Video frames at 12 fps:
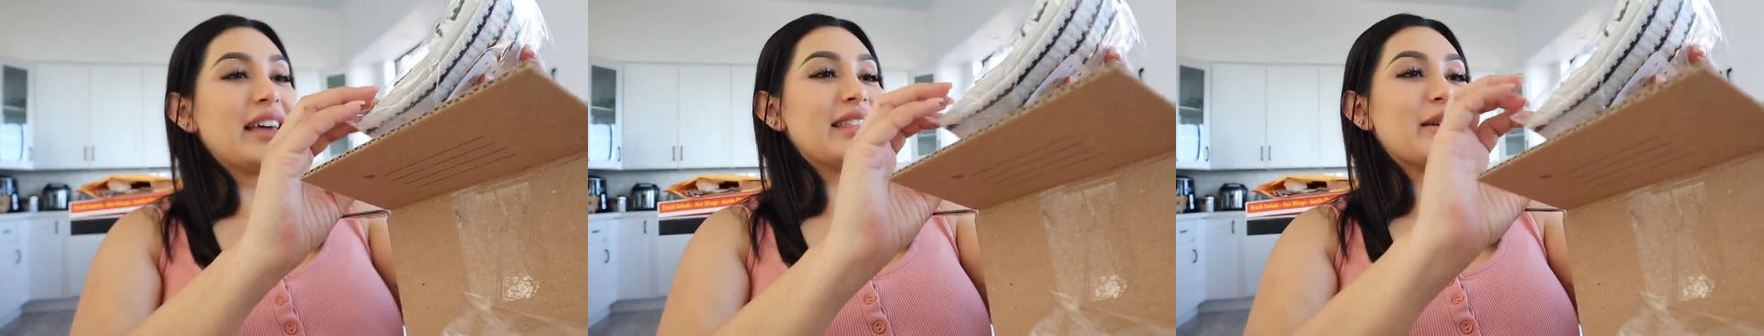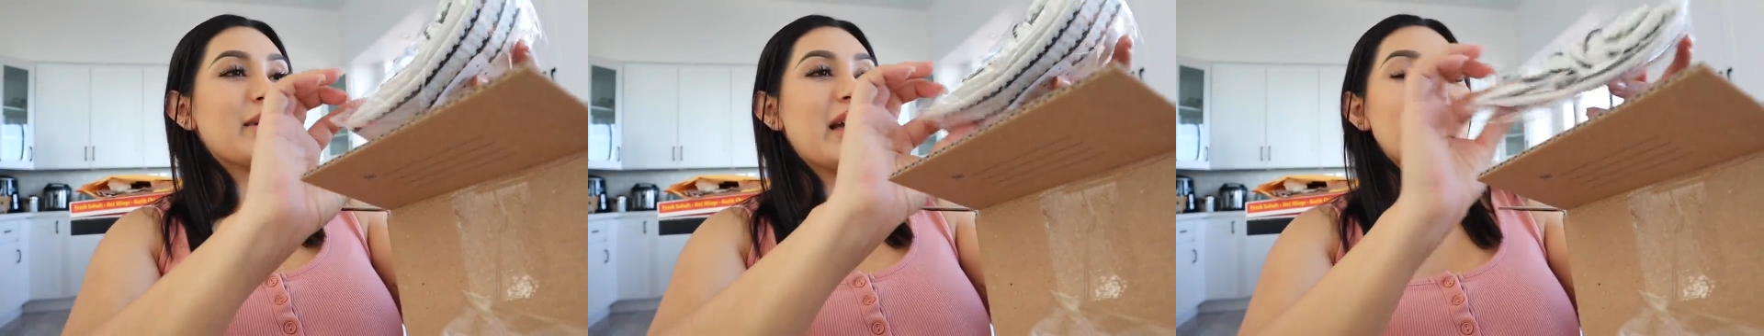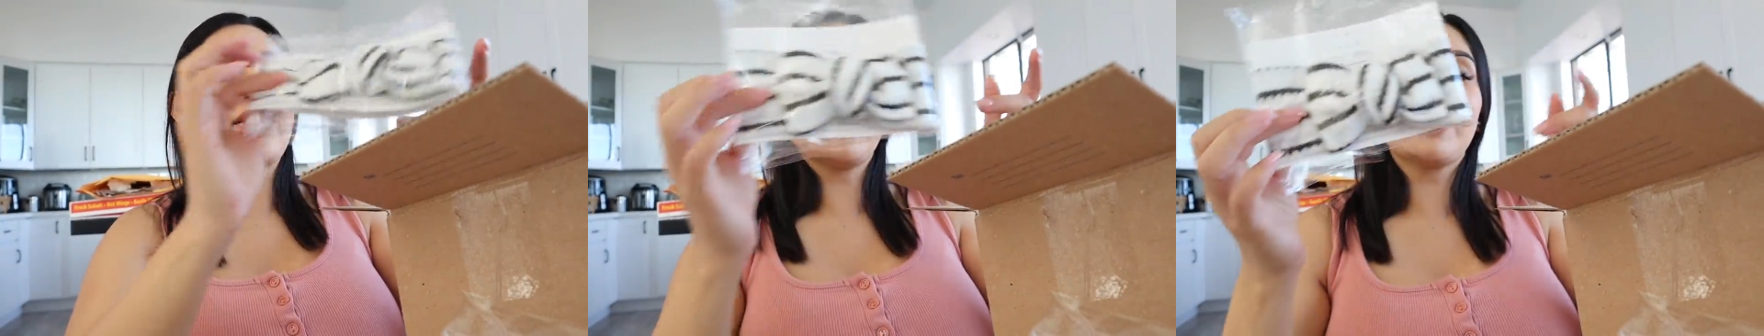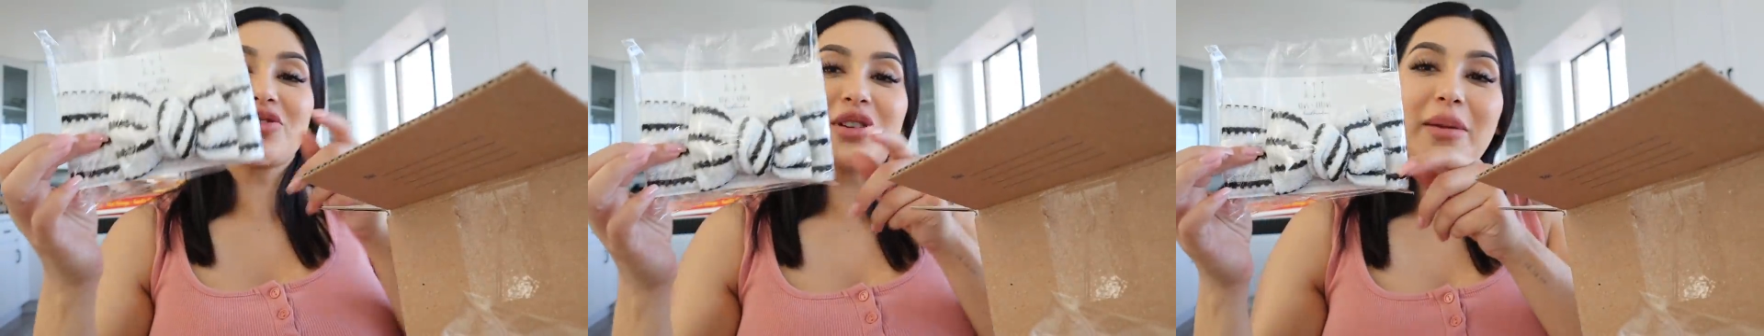Then we have
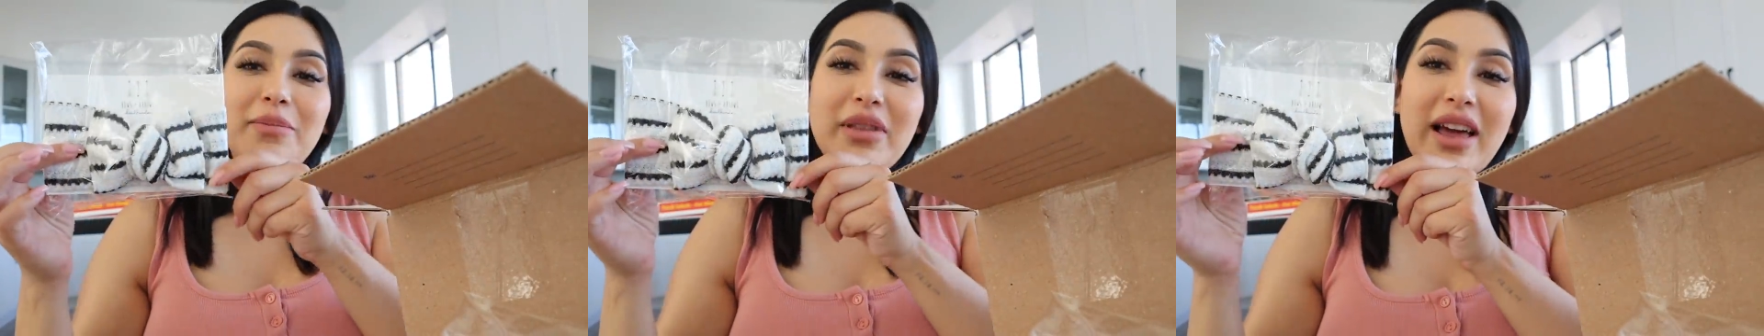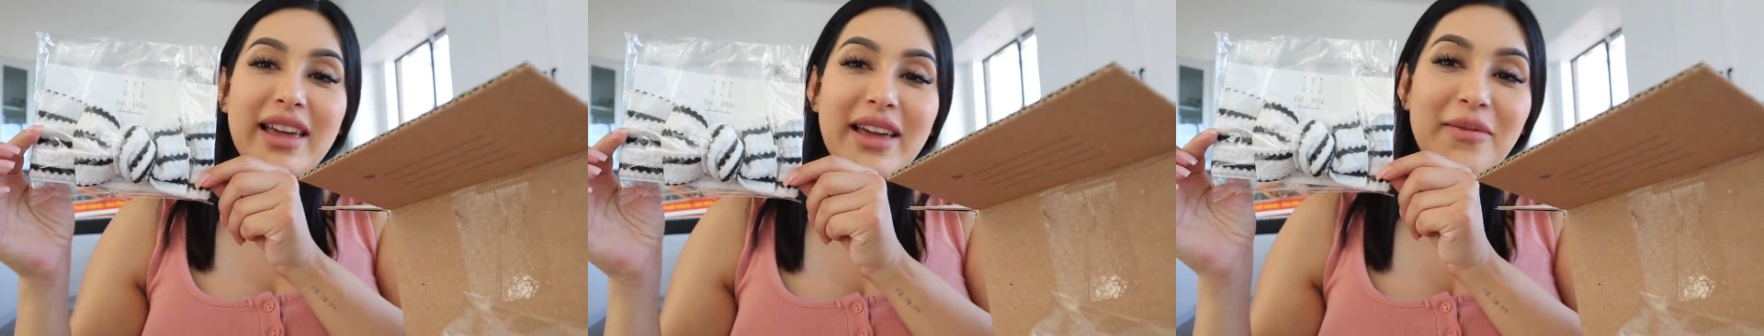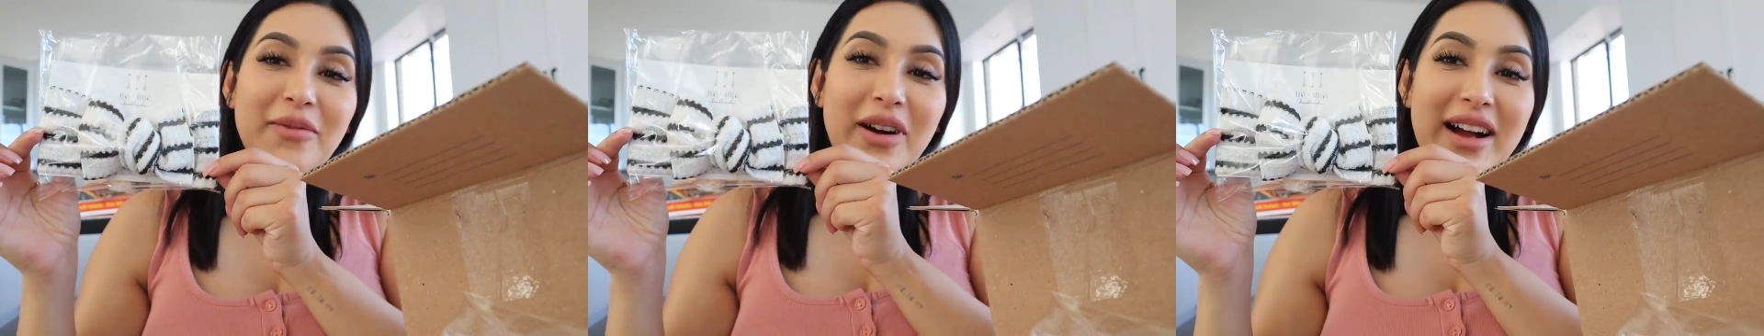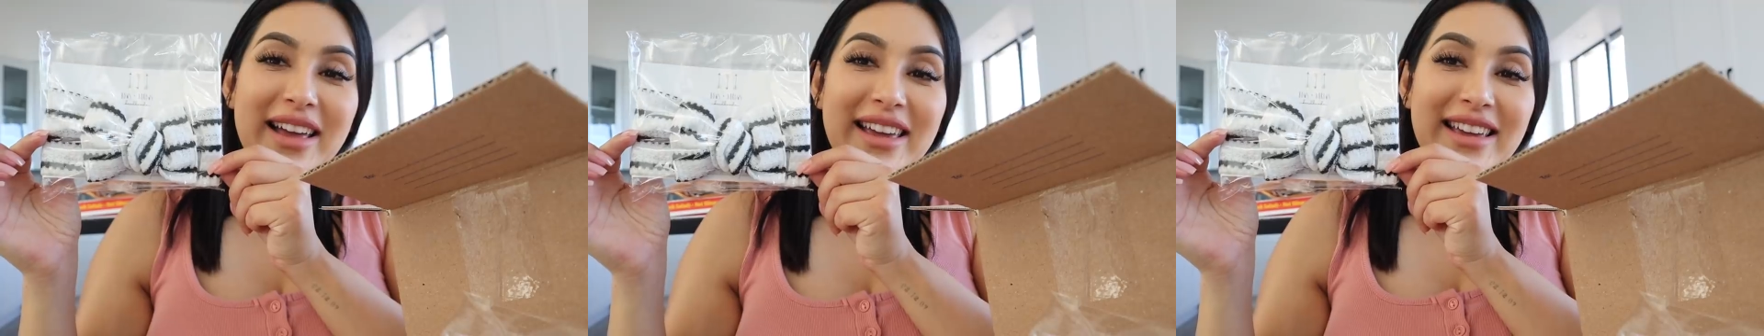this striped black and
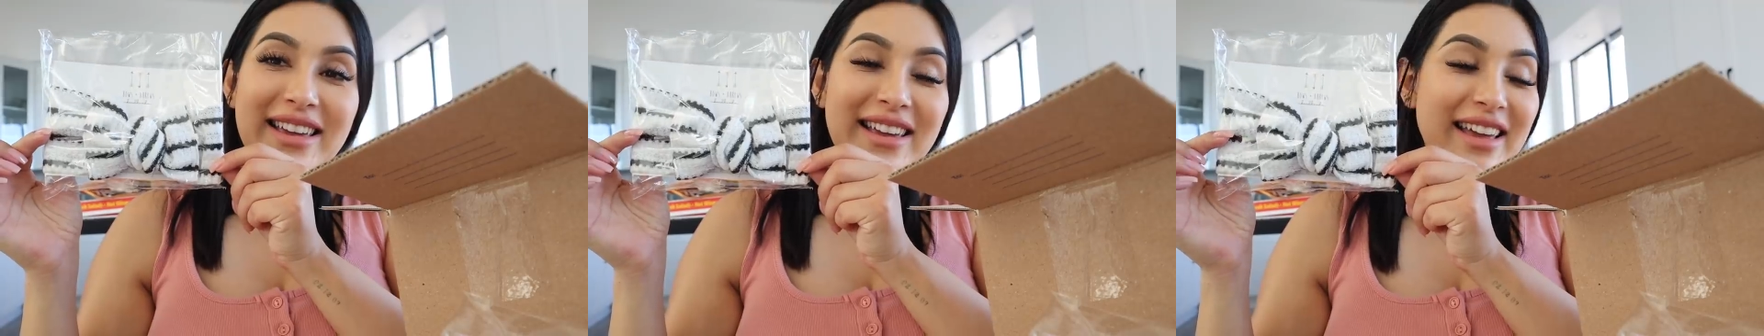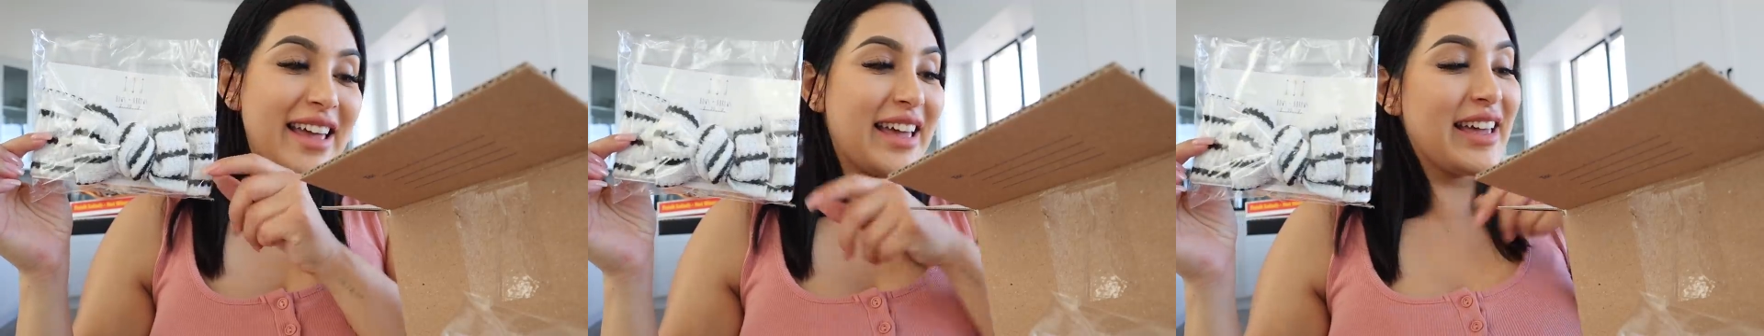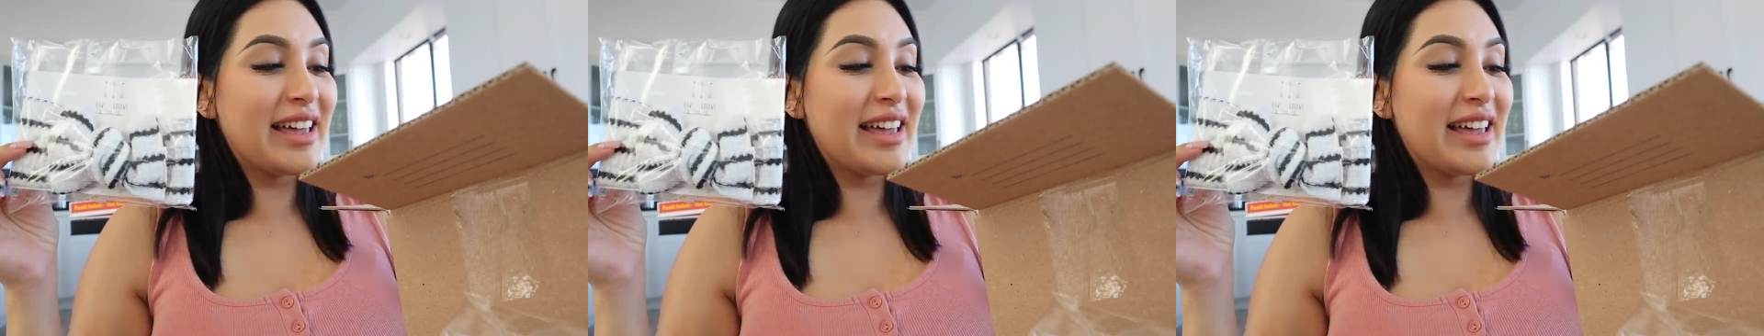white.